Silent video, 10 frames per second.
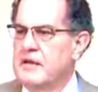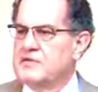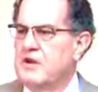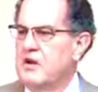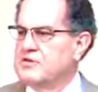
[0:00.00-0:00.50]

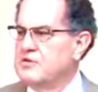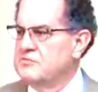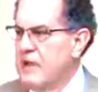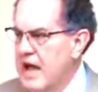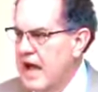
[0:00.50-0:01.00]
he's lost
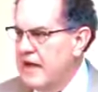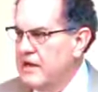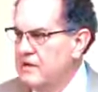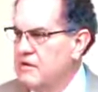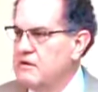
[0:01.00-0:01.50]
his
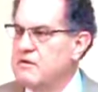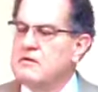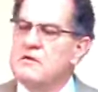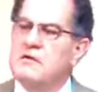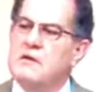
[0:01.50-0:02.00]
mind,
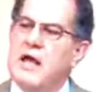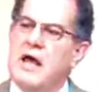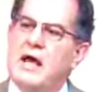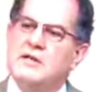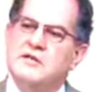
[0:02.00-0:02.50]

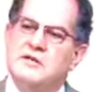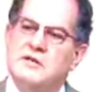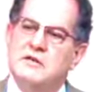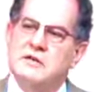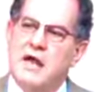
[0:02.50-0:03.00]
that
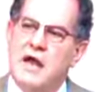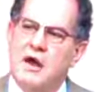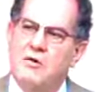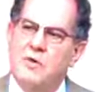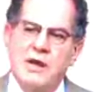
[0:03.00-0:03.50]

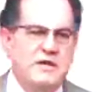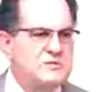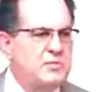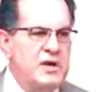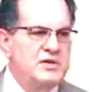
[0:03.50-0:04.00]
now what
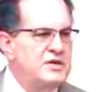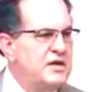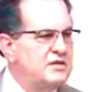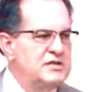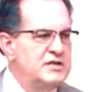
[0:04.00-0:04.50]
he's
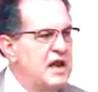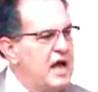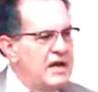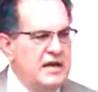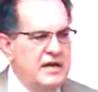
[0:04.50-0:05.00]
preaching is
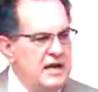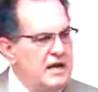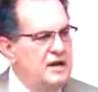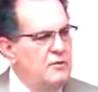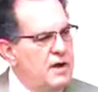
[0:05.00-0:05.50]
not in
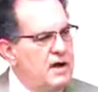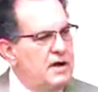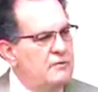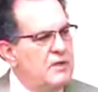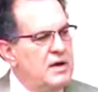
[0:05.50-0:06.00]
any
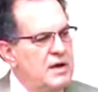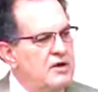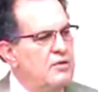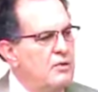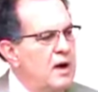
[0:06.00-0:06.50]
way what
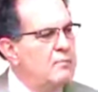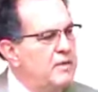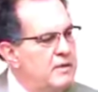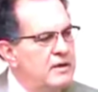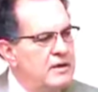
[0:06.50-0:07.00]
he grew
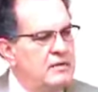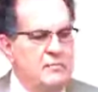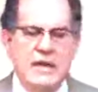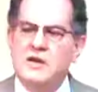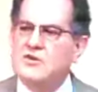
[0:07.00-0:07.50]
up
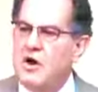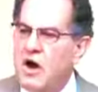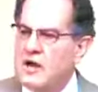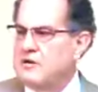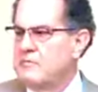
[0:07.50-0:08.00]
being
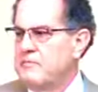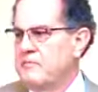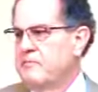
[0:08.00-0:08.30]
taught,